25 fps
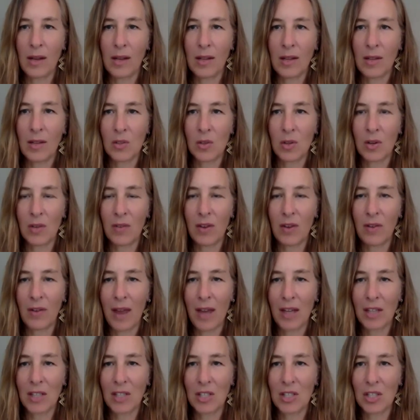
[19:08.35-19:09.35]
sort of
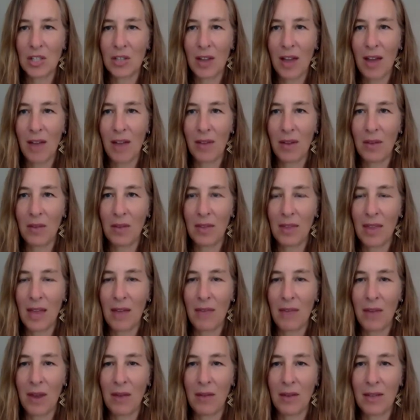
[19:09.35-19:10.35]
interactions you're having with that
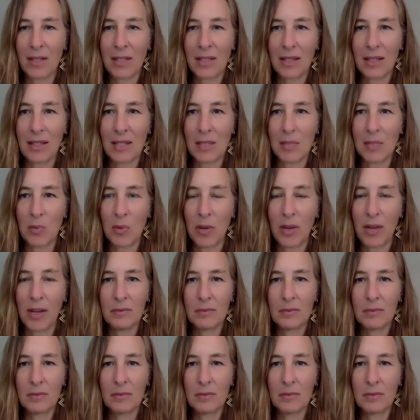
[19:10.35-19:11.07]
virus at this point.